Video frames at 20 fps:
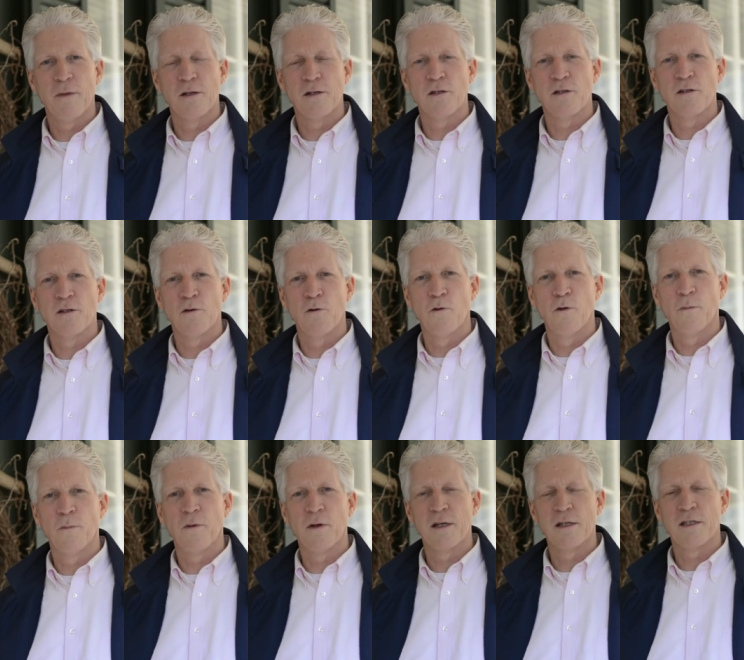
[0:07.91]
This is an old
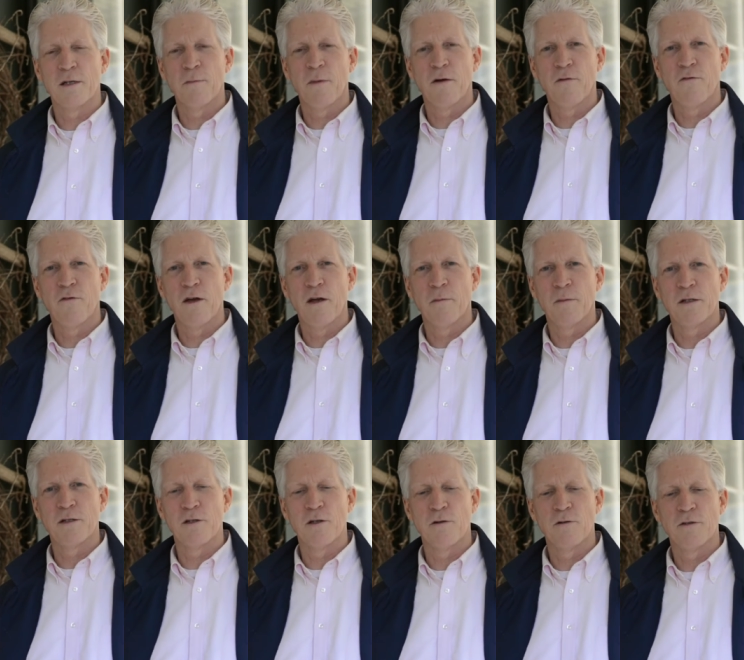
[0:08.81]
place that my
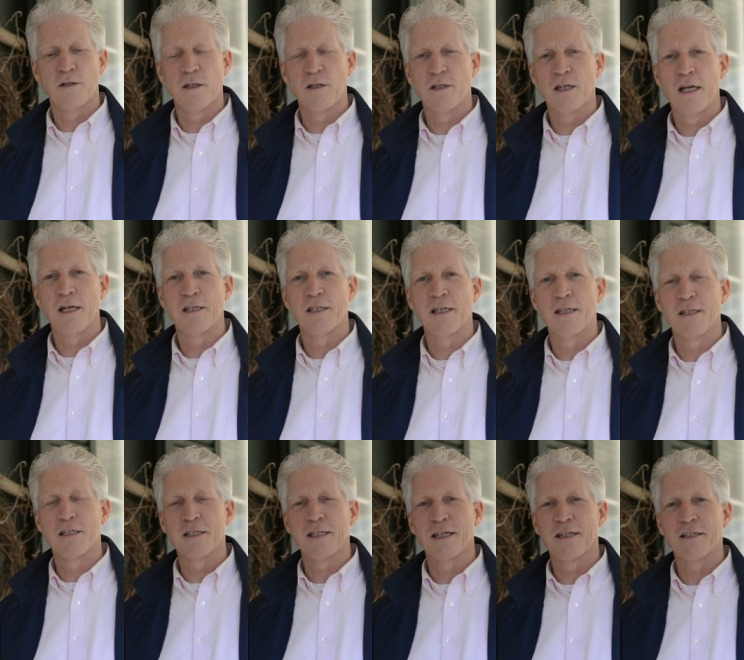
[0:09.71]
family's owned since
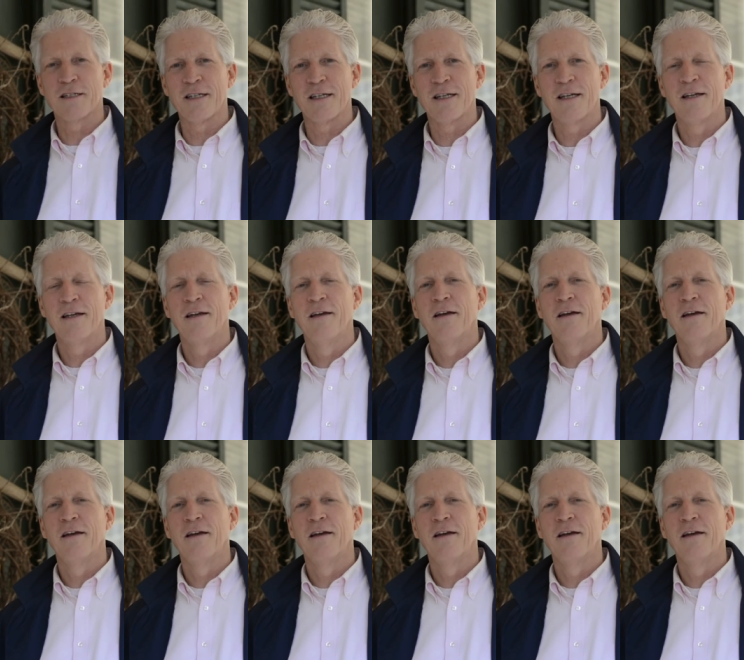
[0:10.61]
1860,